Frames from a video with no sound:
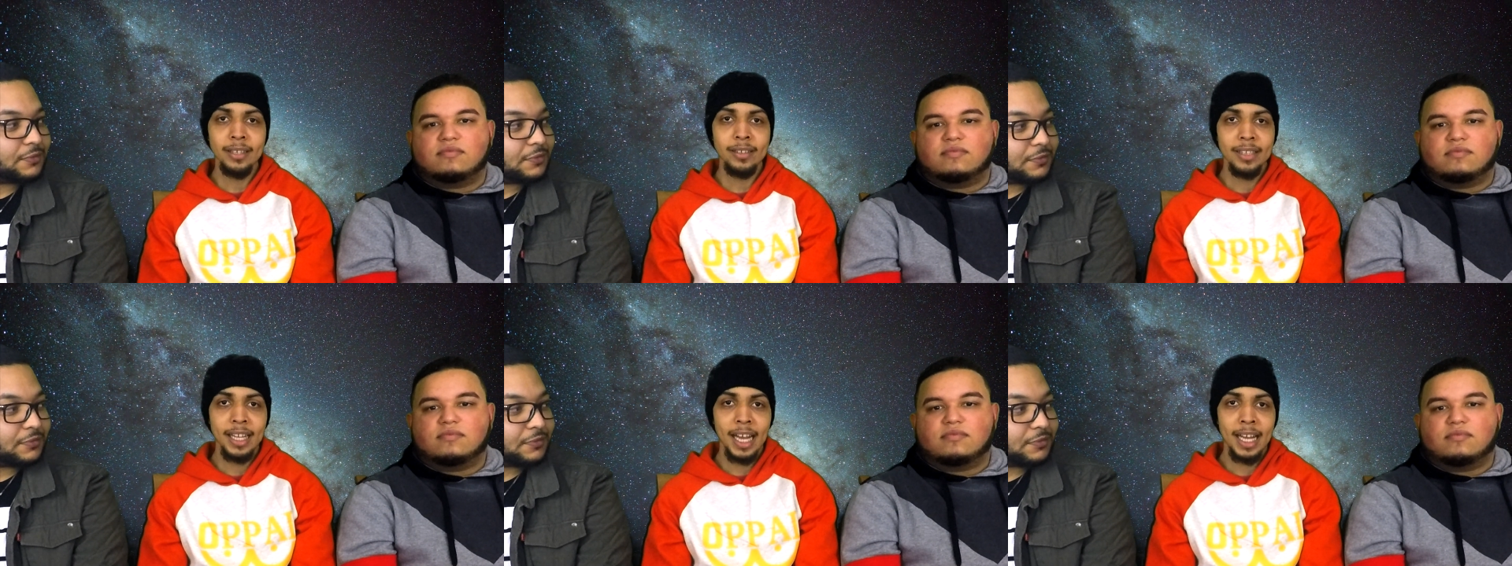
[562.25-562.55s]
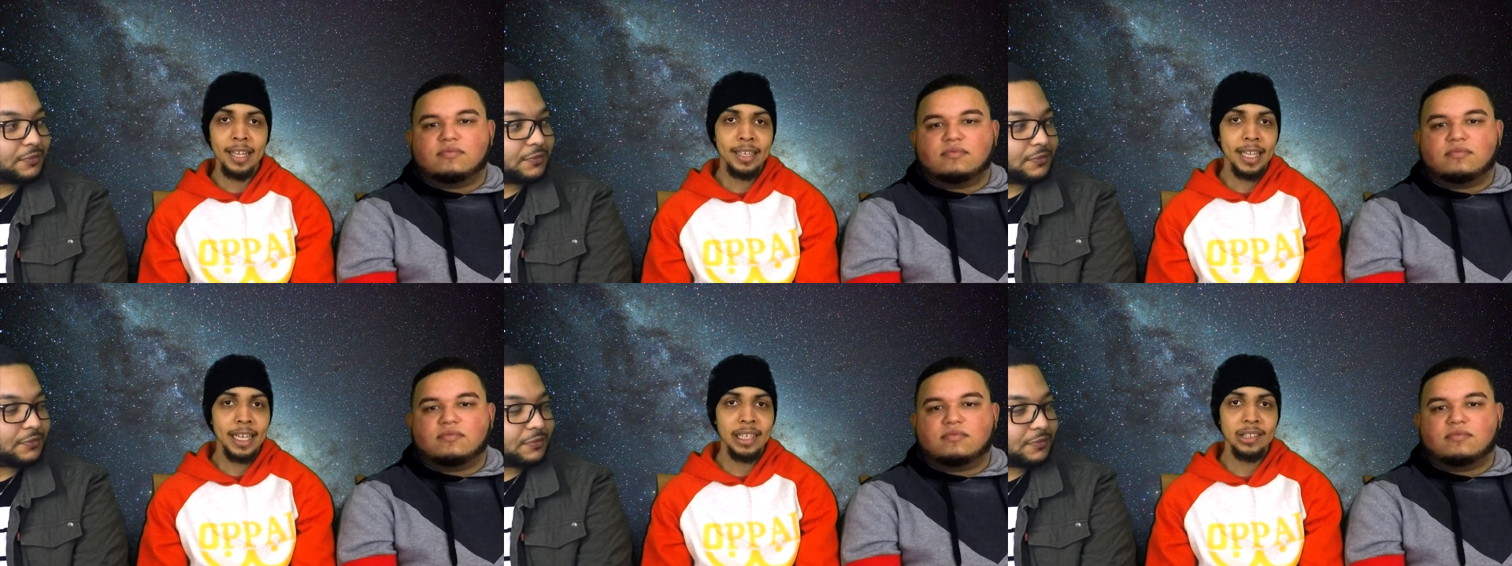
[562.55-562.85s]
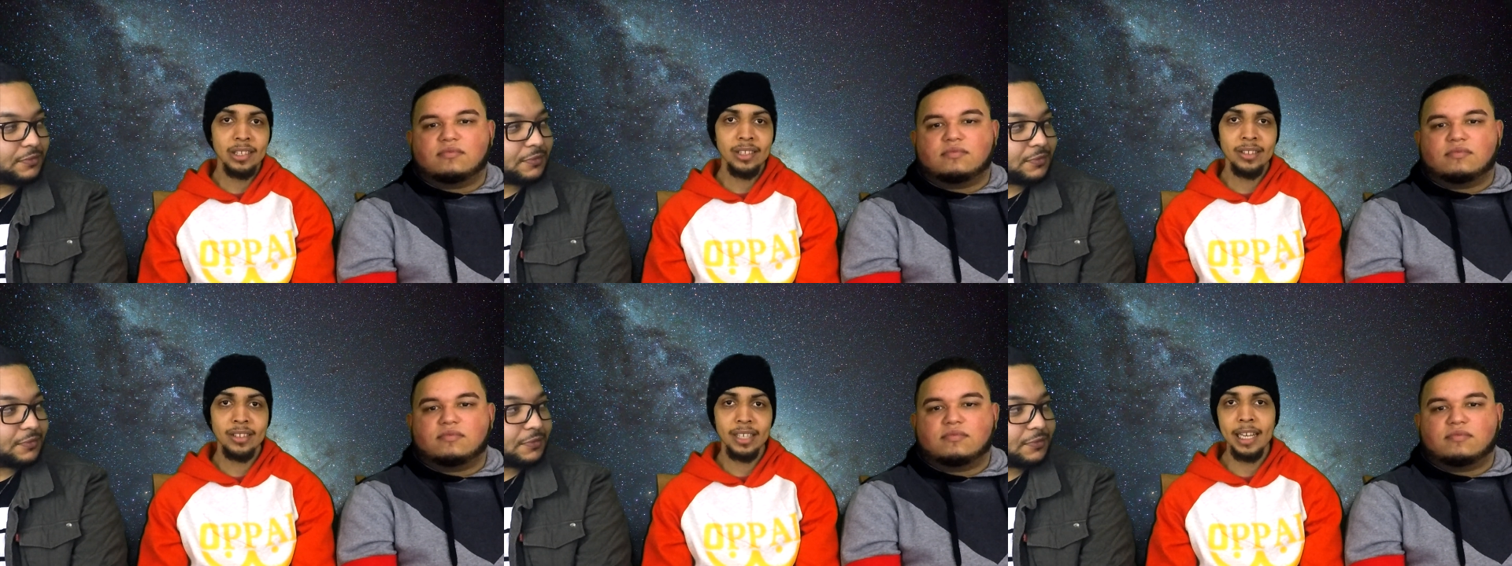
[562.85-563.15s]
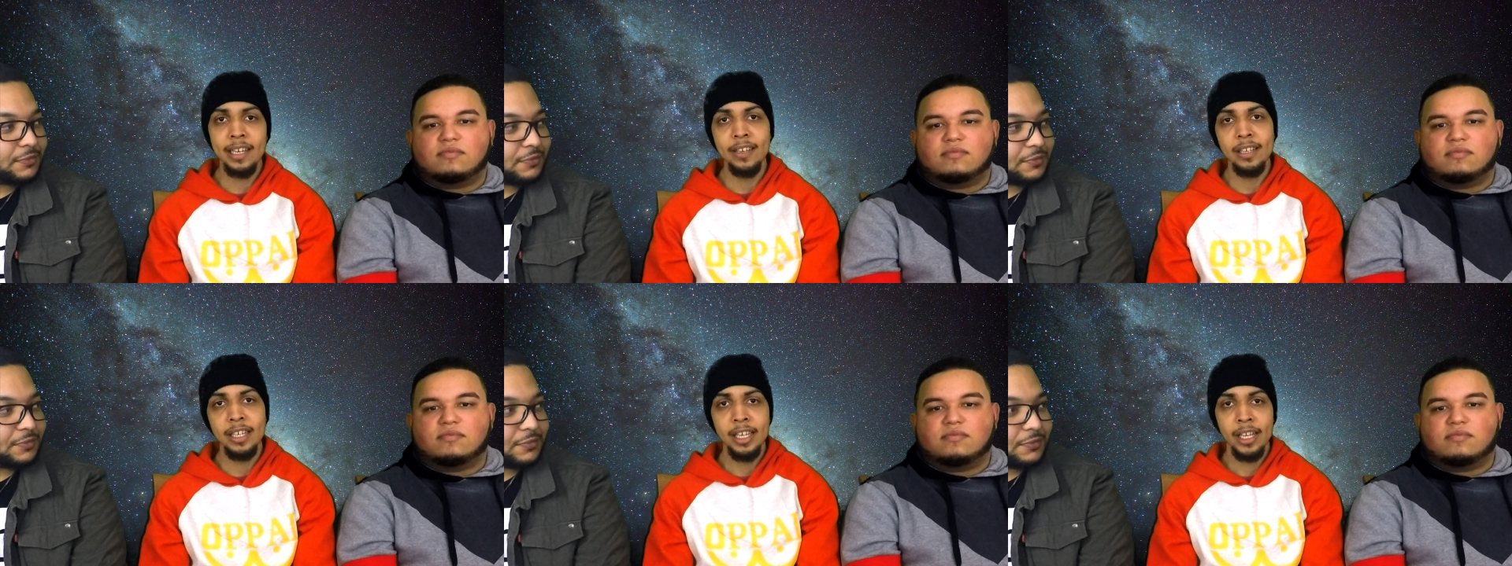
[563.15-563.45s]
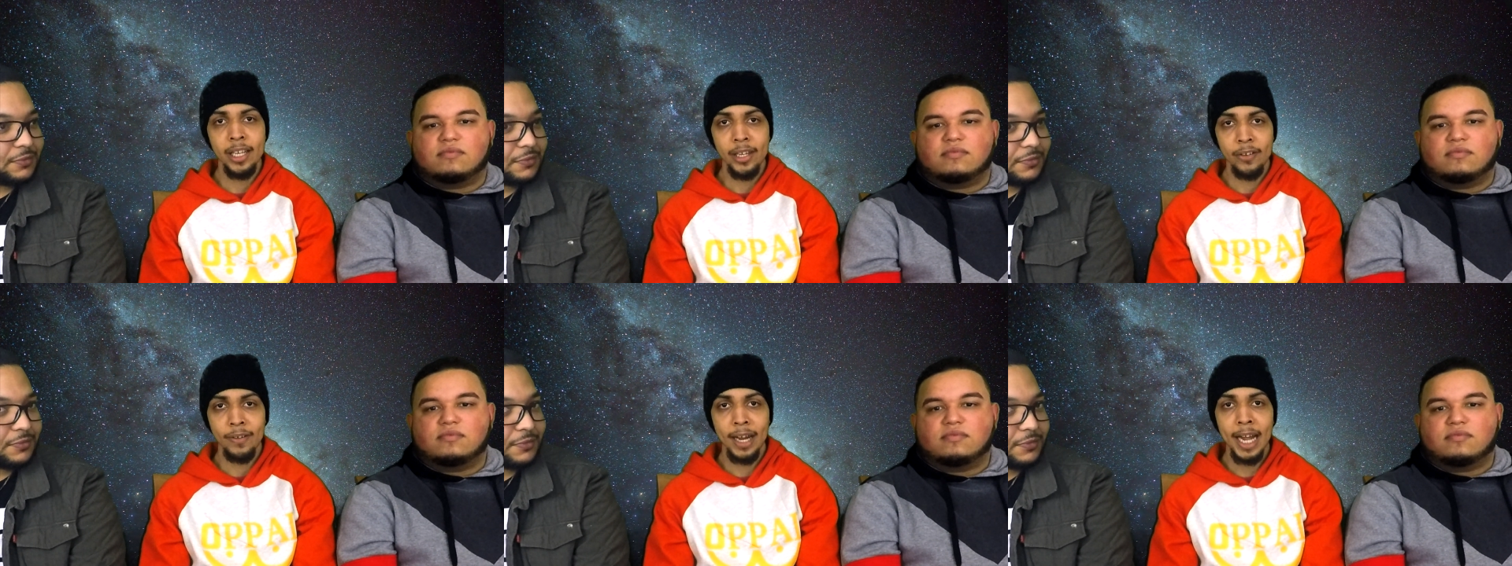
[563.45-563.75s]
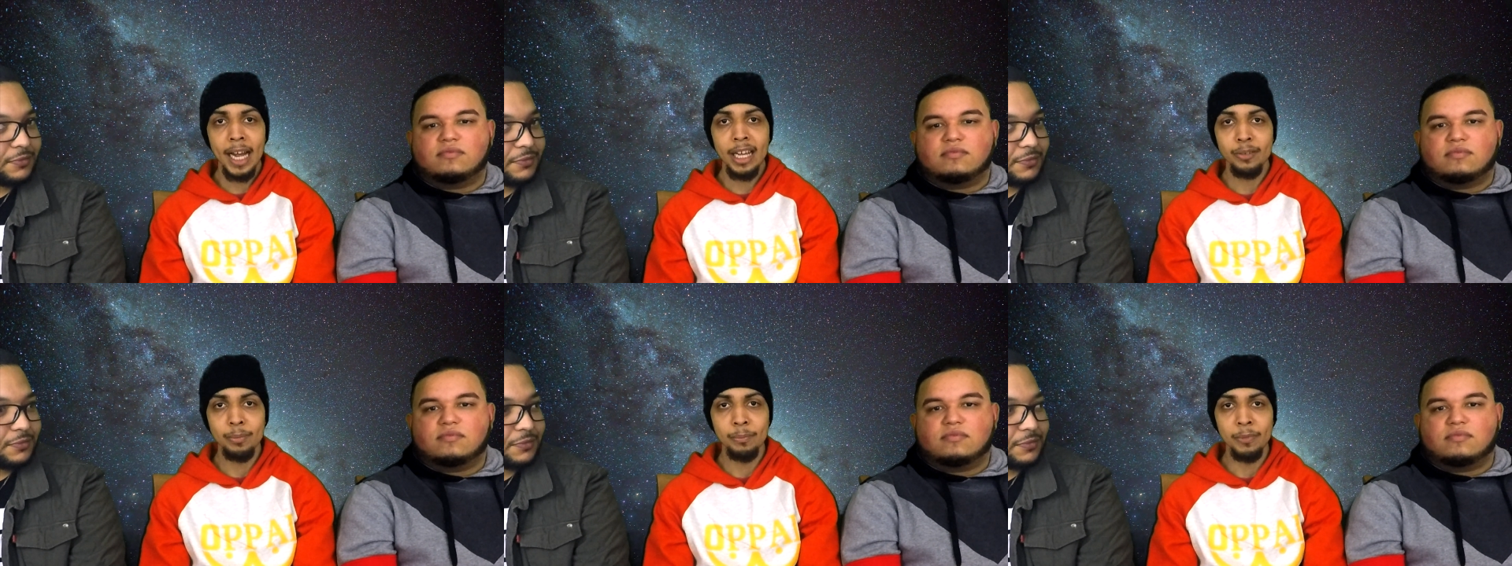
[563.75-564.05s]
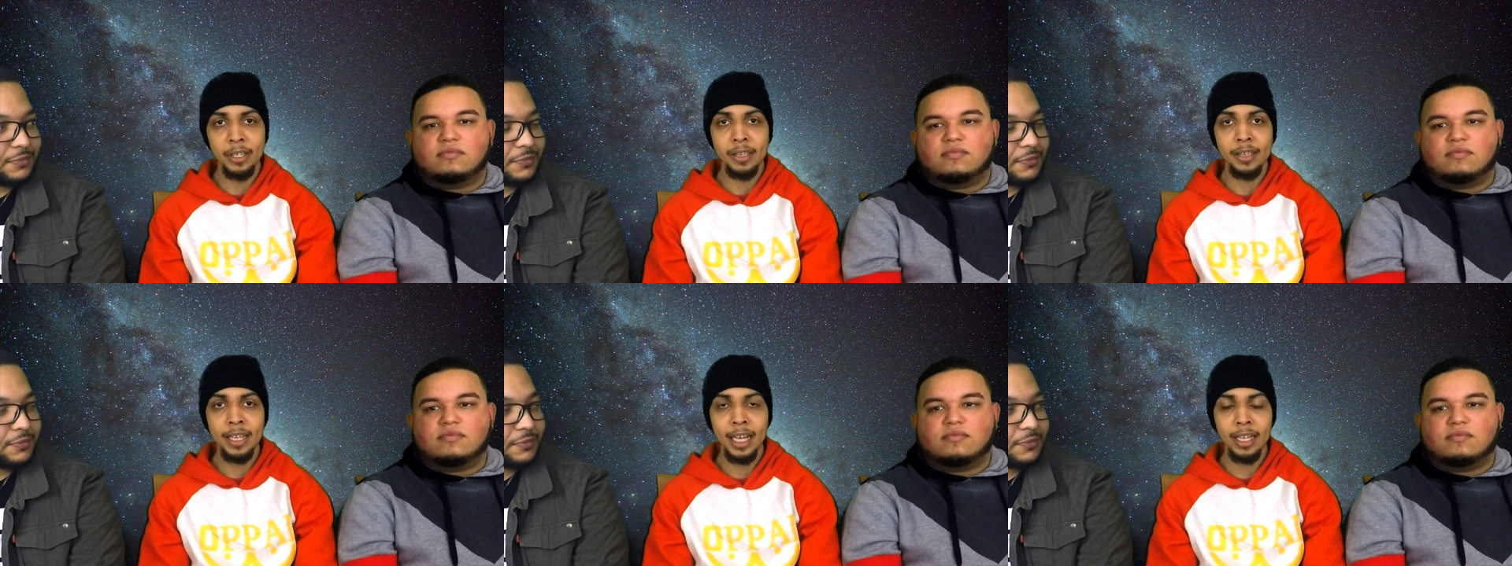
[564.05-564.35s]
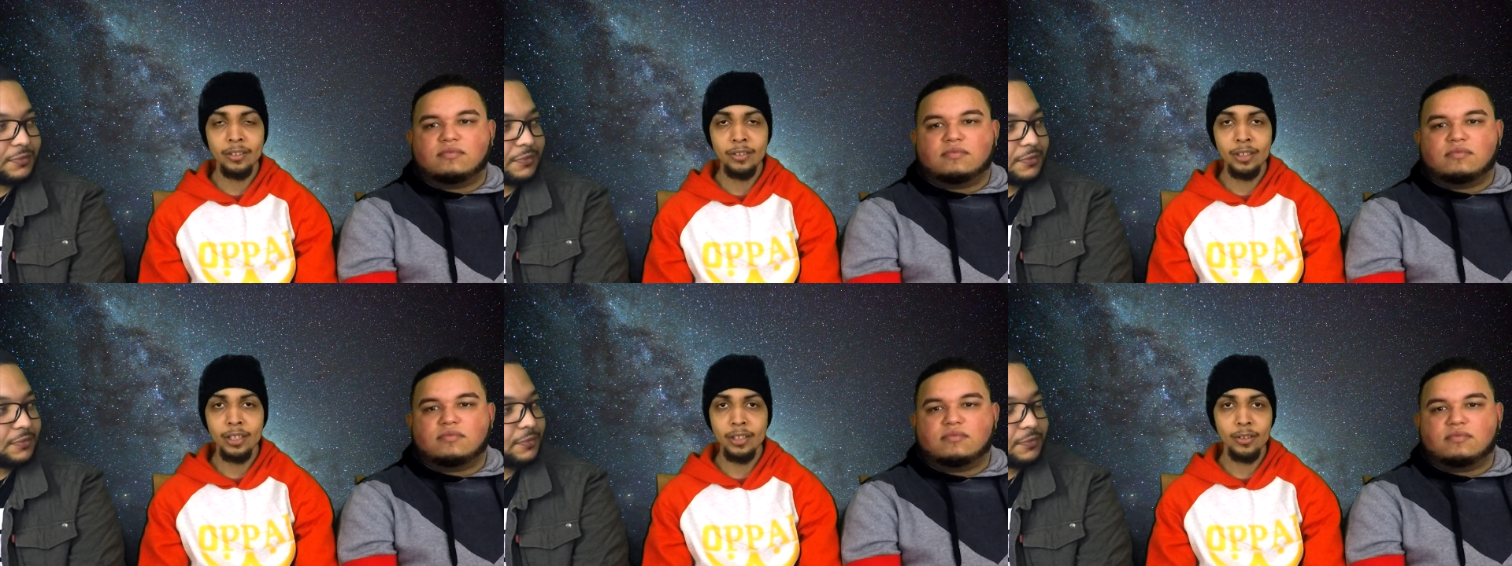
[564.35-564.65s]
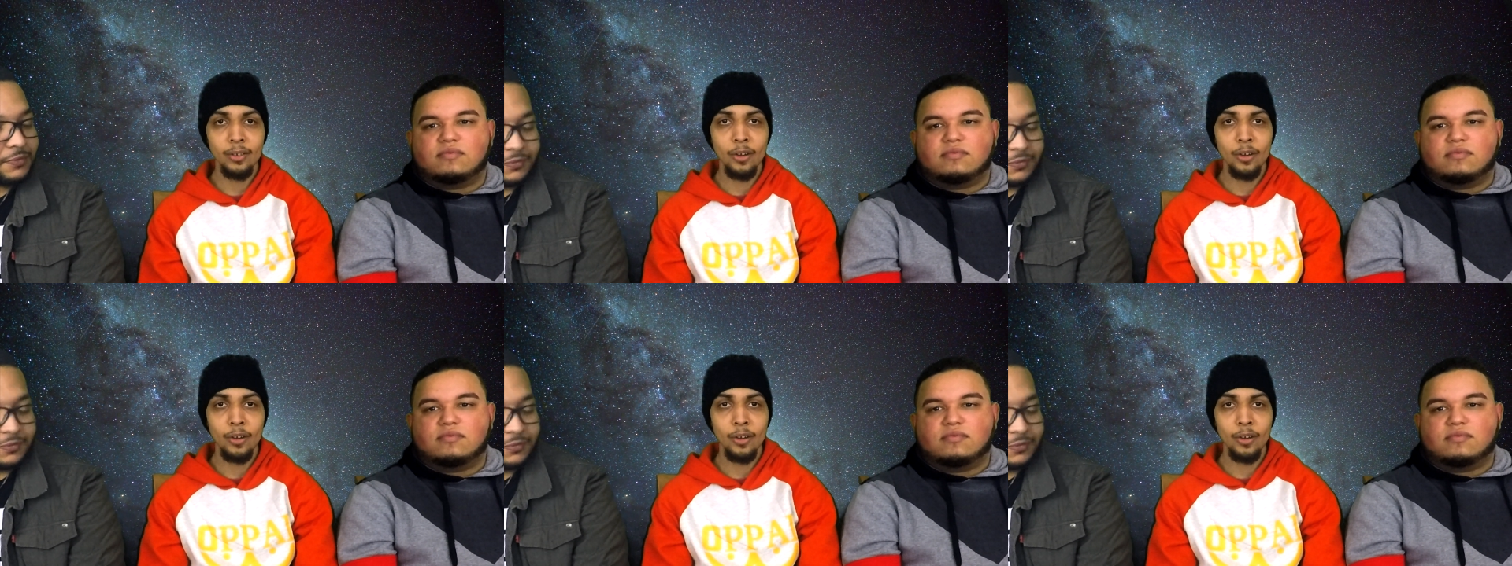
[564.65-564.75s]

Speaker 1: not necessarily harassment. That's just